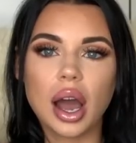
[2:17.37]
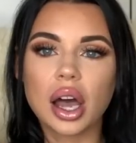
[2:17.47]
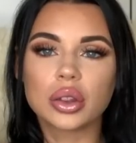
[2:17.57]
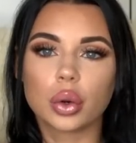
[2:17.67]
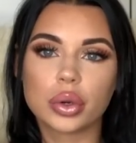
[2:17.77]

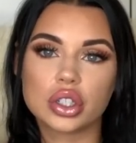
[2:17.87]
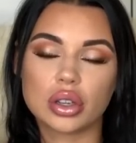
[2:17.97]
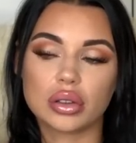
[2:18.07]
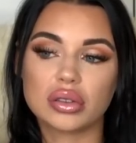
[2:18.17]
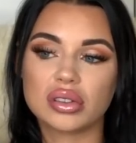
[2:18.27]

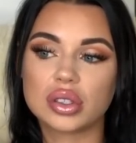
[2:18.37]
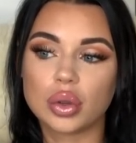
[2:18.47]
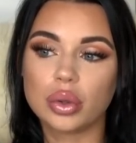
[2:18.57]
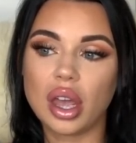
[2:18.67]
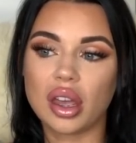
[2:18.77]
unoriginal.
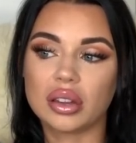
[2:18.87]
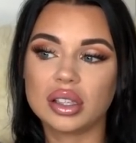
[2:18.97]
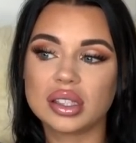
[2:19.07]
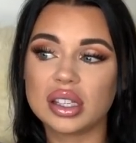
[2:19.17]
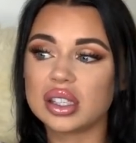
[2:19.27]
So yeah,
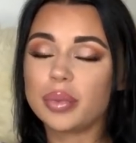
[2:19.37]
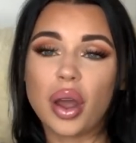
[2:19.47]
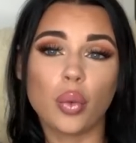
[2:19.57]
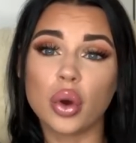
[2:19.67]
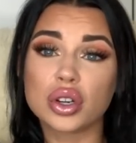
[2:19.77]
this is in my
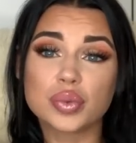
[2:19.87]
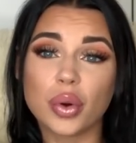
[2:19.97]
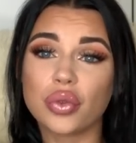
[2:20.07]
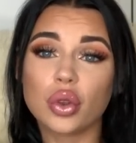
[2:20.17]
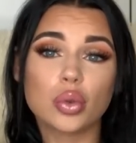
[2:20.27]
worst
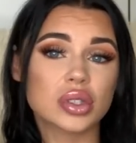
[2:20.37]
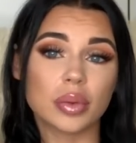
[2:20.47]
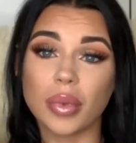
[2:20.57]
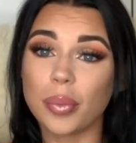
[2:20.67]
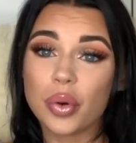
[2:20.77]
perfumes
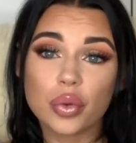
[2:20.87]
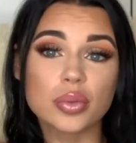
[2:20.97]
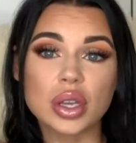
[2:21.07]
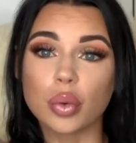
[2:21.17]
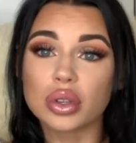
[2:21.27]
and my
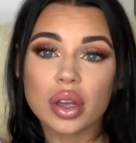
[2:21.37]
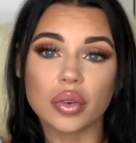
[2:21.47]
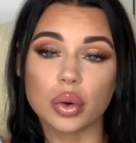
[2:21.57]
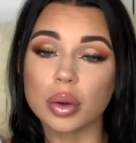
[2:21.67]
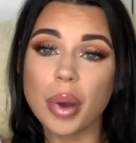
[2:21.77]
perfumes I will never
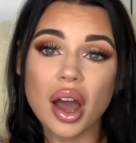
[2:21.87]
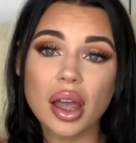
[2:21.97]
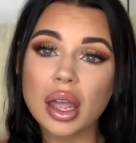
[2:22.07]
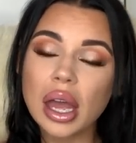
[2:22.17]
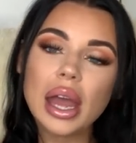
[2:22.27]

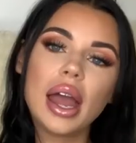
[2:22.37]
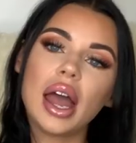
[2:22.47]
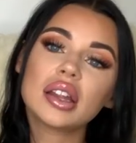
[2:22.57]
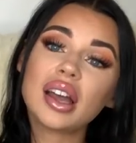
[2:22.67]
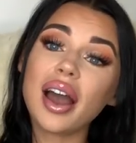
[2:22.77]
rebuy.
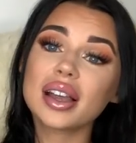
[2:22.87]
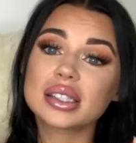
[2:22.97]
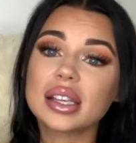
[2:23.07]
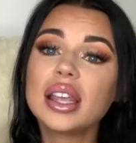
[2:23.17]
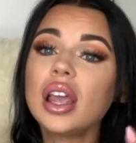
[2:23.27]
And
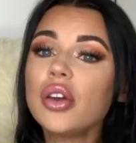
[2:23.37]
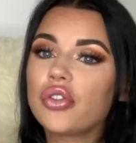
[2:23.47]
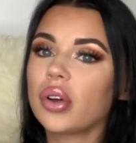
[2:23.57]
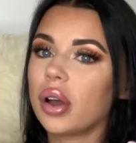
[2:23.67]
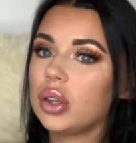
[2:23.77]
guys, if
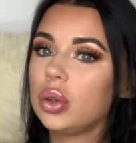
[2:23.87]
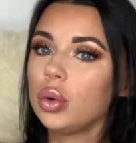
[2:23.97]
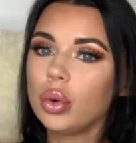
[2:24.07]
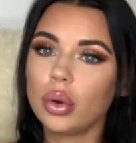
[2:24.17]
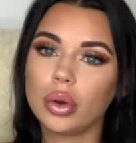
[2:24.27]

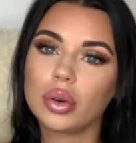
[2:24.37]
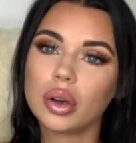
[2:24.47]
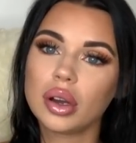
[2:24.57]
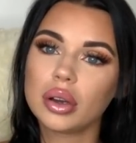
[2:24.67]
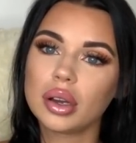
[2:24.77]
you
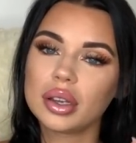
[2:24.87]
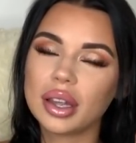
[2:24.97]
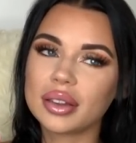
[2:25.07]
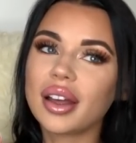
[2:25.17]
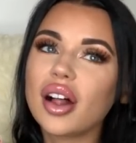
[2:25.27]

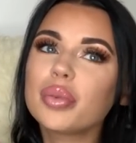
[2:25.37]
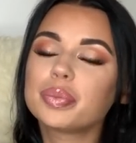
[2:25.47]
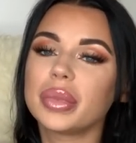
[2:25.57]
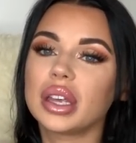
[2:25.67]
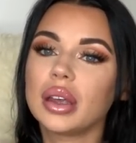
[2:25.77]
can help
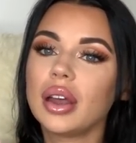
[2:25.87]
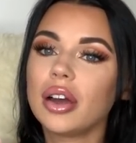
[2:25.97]
me,